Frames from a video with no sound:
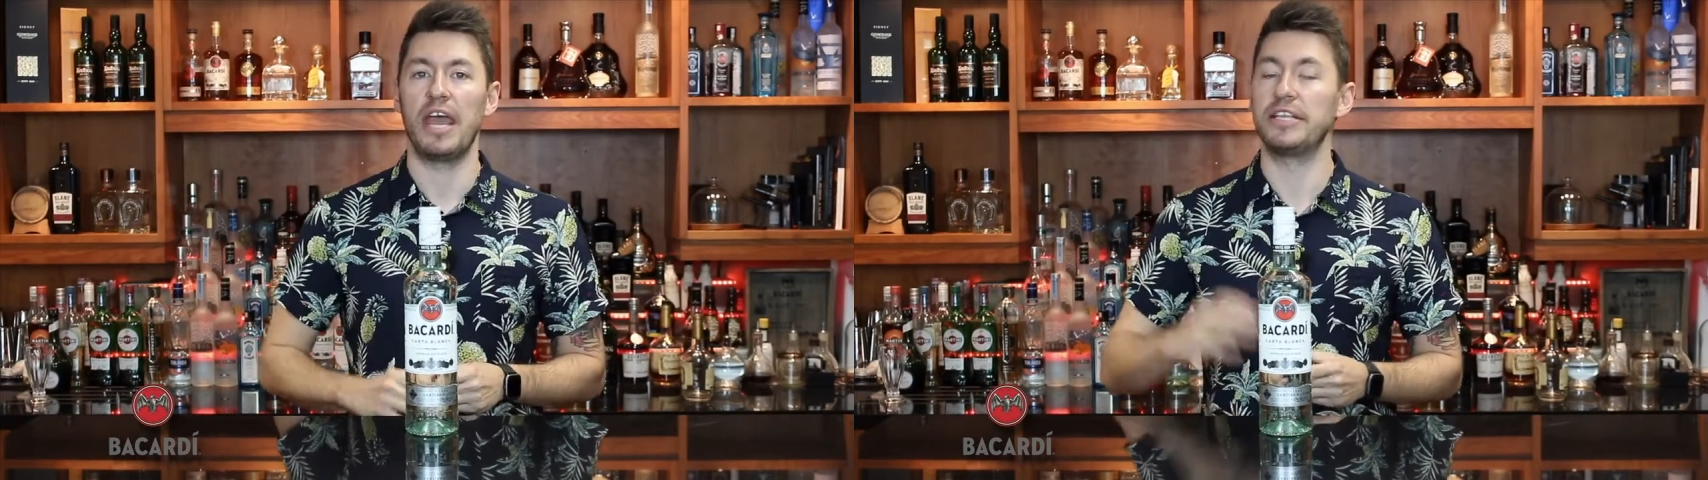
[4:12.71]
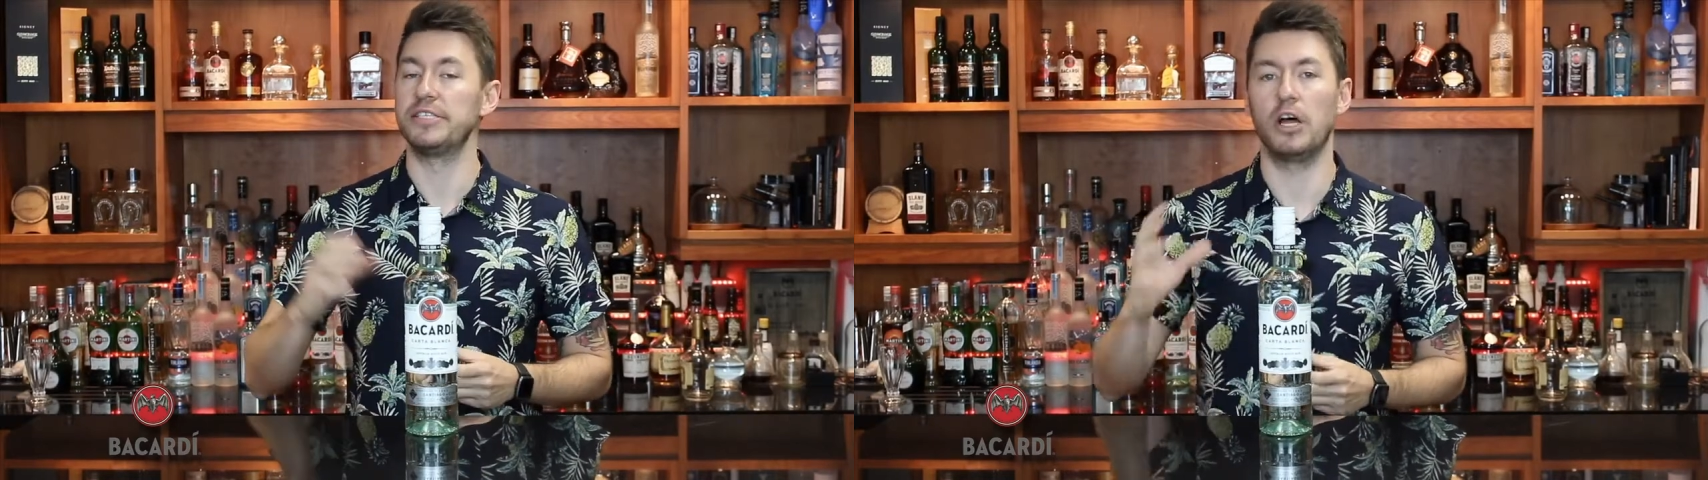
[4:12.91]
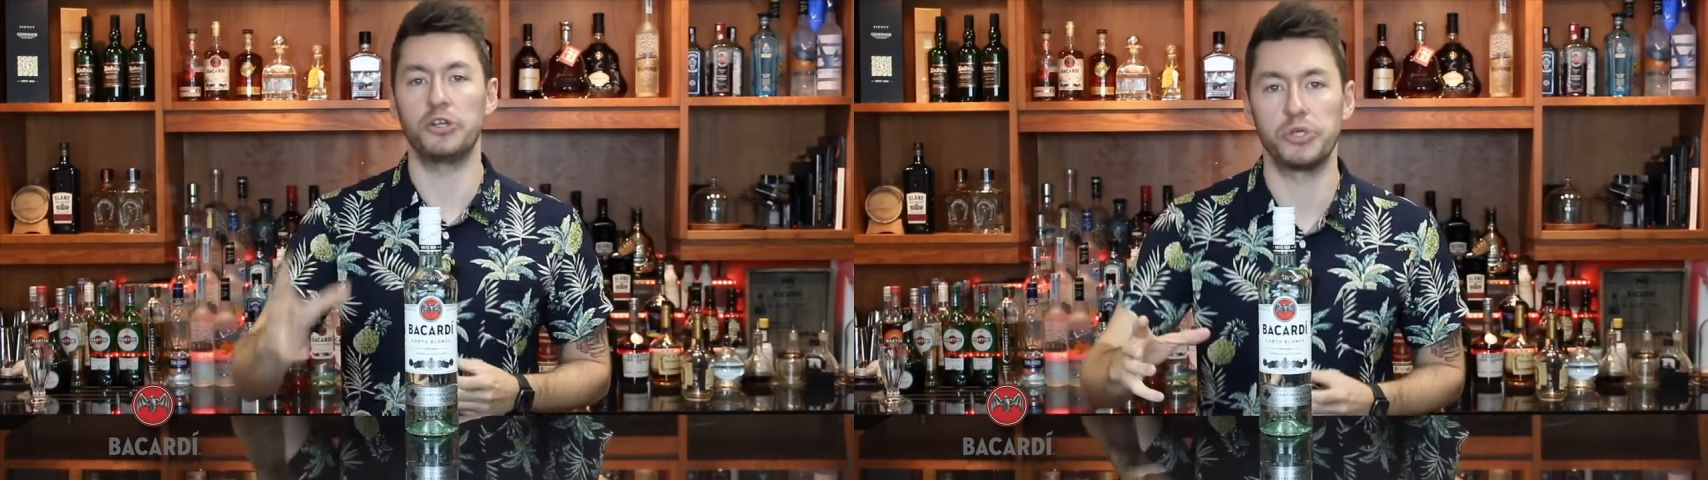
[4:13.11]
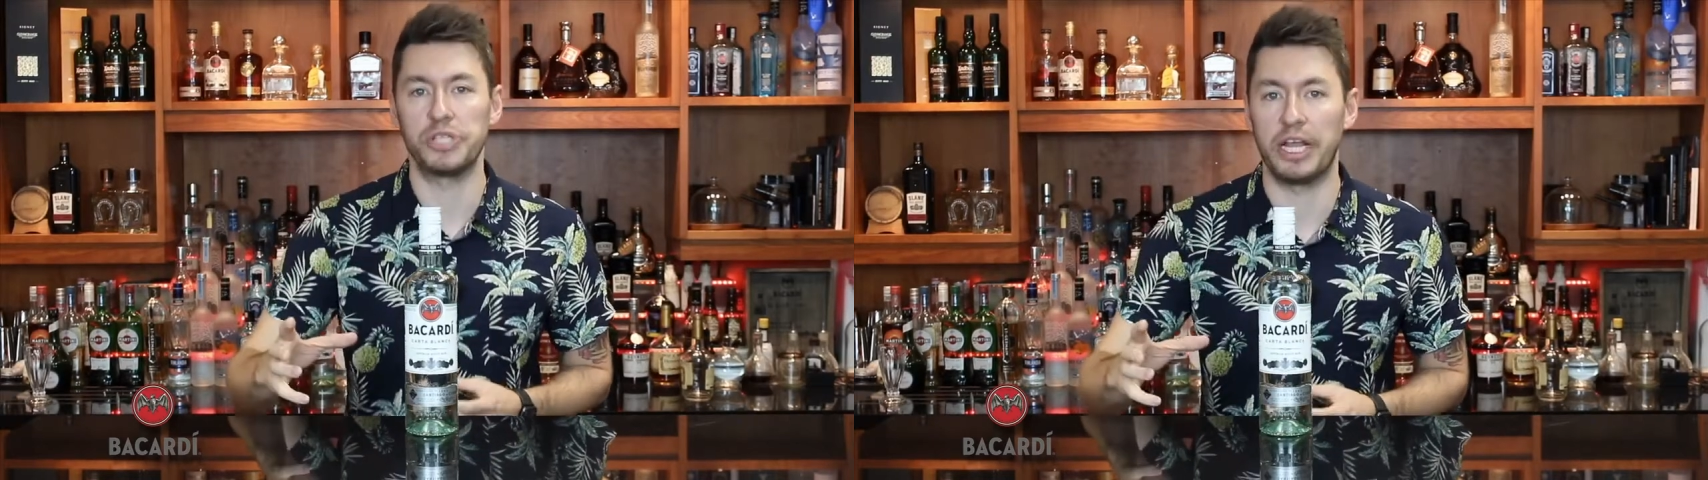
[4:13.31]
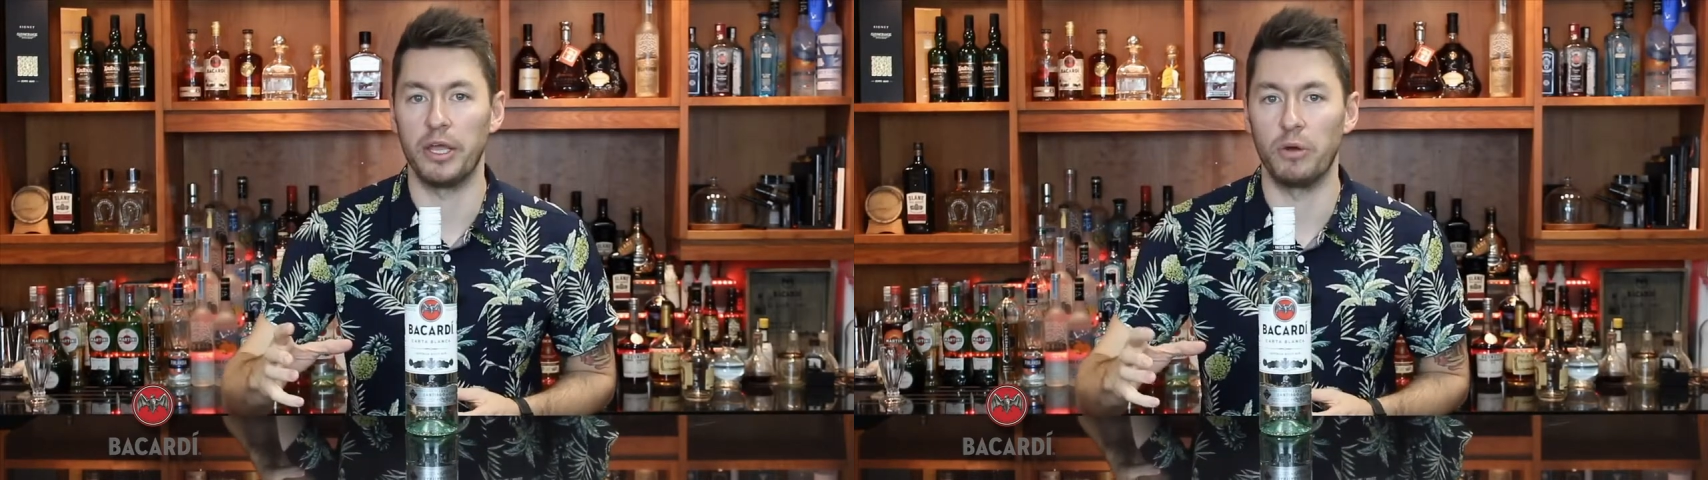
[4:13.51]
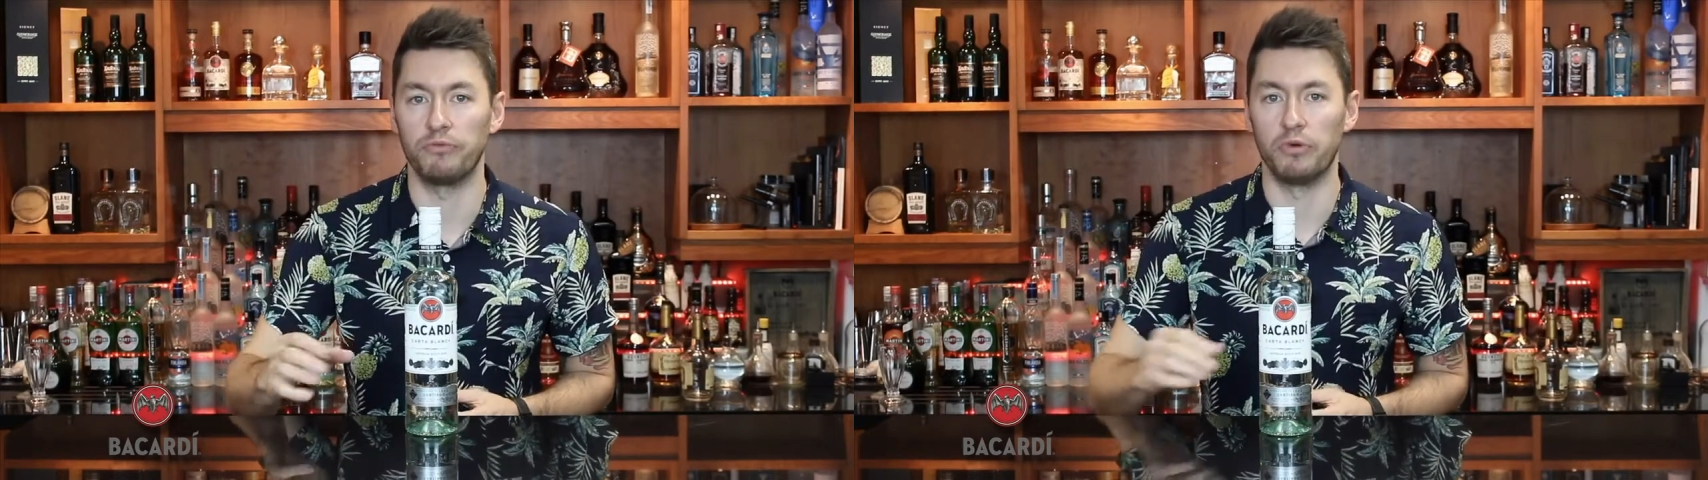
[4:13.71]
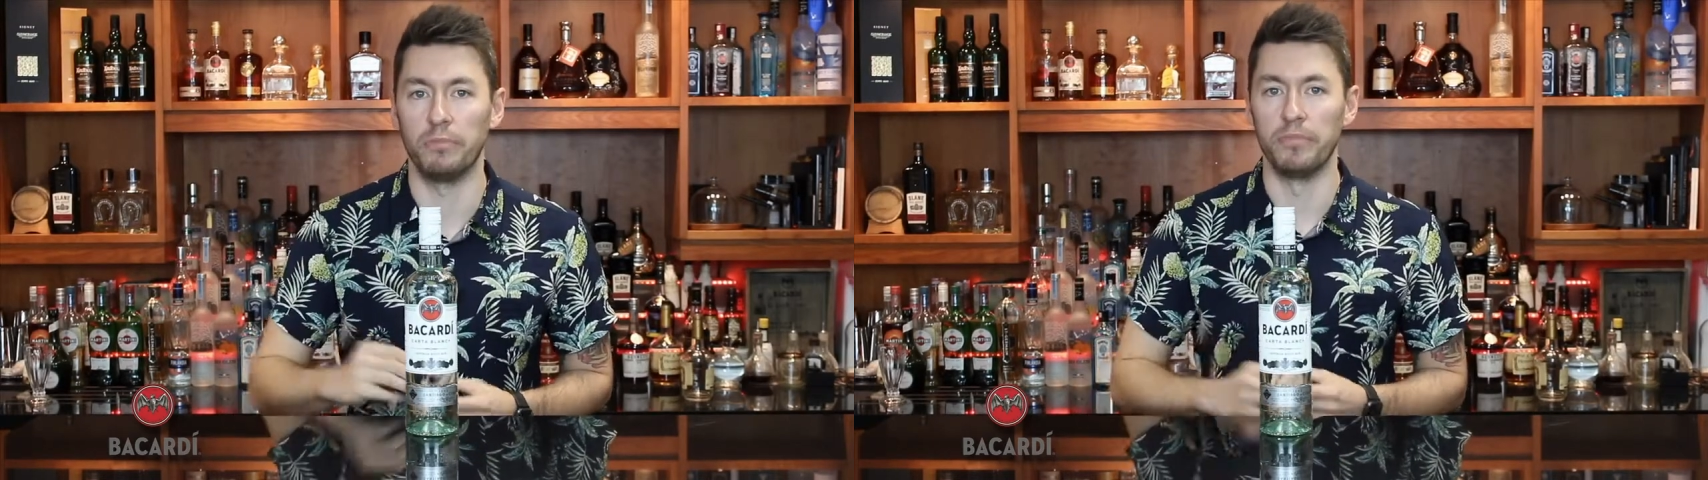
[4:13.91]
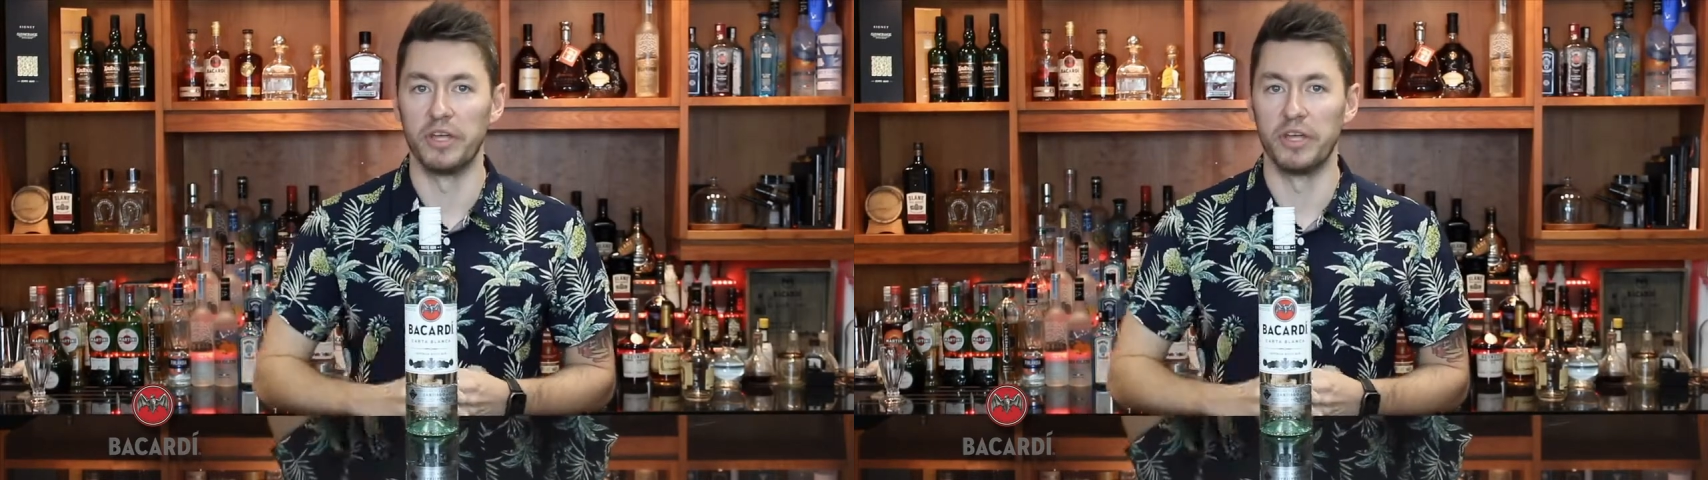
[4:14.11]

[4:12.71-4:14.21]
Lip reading: it's not just any old rum.